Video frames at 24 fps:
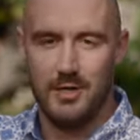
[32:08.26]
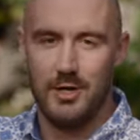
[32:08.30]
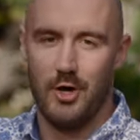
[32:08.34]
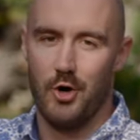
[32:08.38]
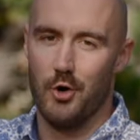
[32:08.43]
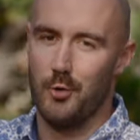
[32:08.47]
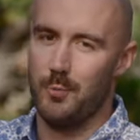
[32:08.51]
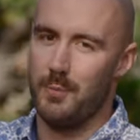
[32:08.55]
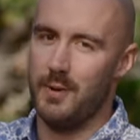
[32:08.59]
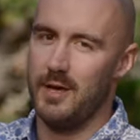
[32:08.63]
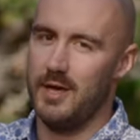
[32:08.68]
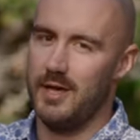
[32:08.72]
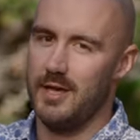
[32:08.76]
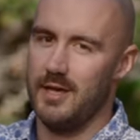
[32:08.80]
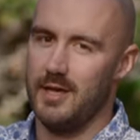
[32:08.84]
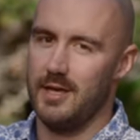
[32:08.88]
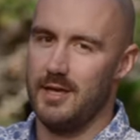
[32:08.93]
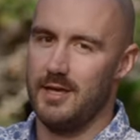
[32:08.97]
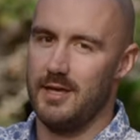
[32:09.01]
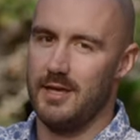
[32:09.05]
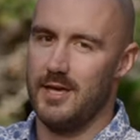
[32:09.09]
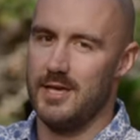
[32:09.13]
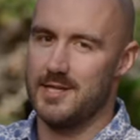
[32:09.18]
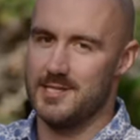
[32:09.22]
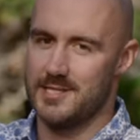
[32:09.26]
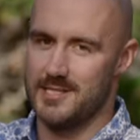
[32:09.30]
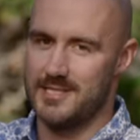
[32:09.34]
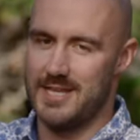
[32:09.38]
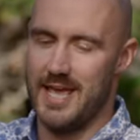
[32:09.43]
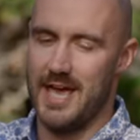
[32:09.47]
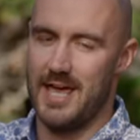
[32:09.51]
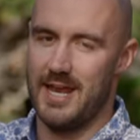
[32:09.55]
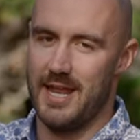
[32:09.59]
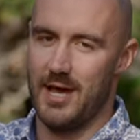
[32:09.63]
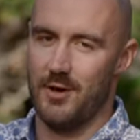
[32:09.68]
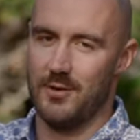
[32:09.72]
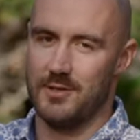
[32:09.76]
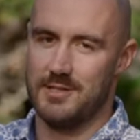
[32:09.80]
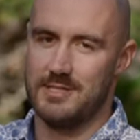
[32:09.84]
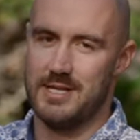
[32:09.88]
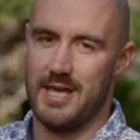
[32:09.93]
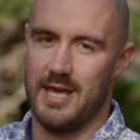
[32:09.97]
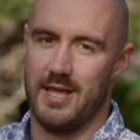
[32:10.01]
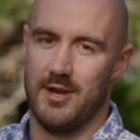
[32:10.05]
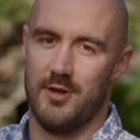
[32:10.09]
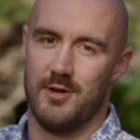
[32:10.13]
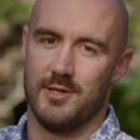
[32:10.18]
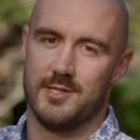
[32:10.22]
Oak Bay is a ten out of
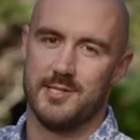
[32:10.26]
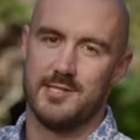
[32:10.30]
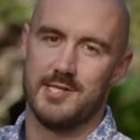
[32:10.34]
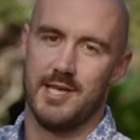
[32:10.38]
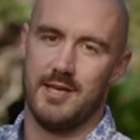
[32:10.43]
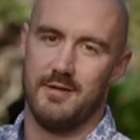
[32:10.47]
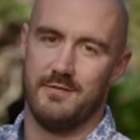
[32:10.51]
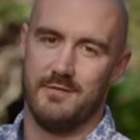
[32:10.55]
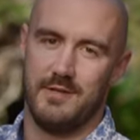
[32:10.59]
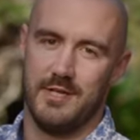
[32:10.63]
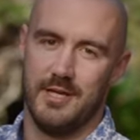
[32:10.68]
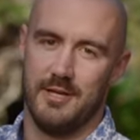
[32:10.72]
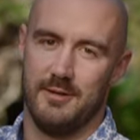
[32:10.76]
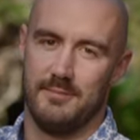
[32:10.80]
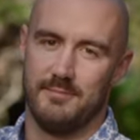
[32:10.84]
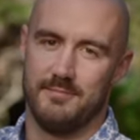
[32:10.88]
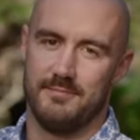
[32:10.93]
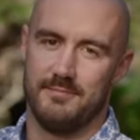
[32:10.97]
ten on safety.